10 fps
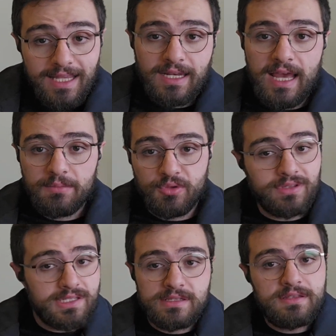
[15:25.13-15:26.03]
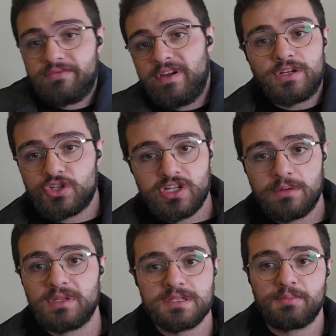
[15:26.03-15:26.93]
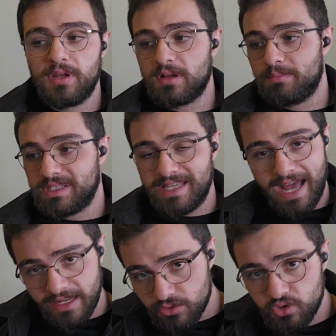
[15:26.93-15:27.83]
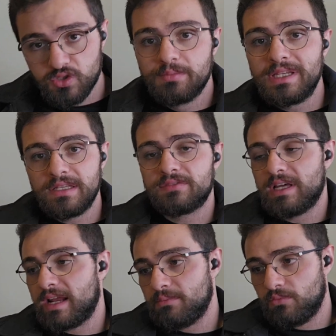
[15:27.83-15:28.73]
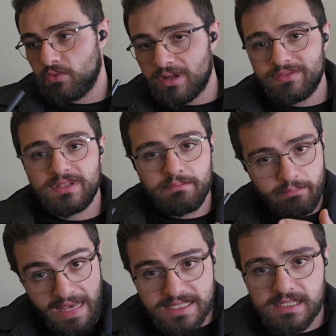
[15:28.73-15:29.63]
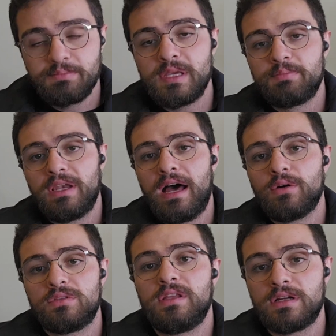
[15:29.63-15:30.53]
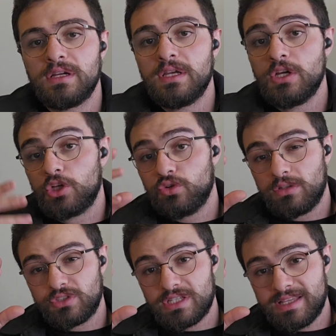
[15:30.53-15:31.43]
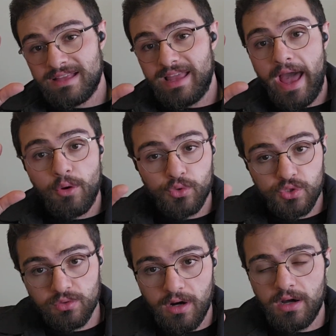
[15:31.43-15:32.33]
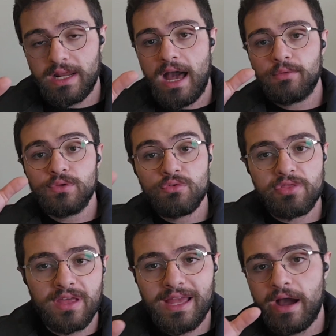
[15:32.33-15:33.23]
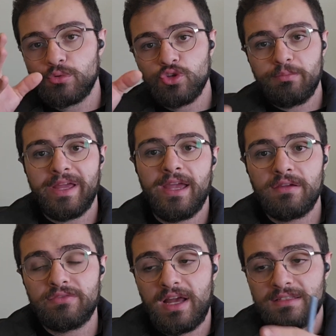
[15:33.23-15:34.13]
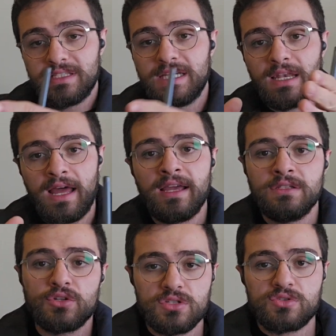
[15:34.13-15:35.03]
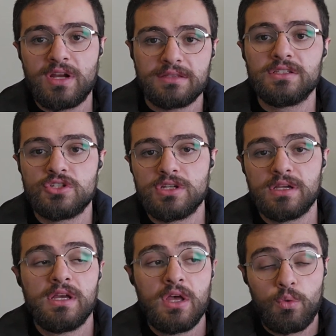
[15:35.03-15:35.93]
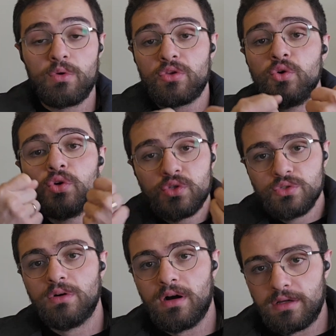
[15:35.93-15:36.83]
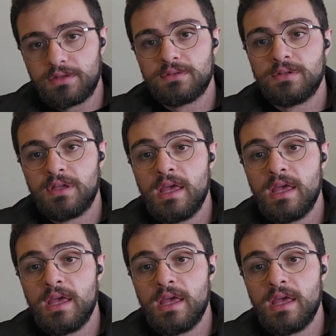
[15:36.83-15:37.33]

and I can help you. This is a very shameless plug, but I do believe that I'm one of the best people out there to understand how you are, how you think, how you behave, and align your strategy with who you are.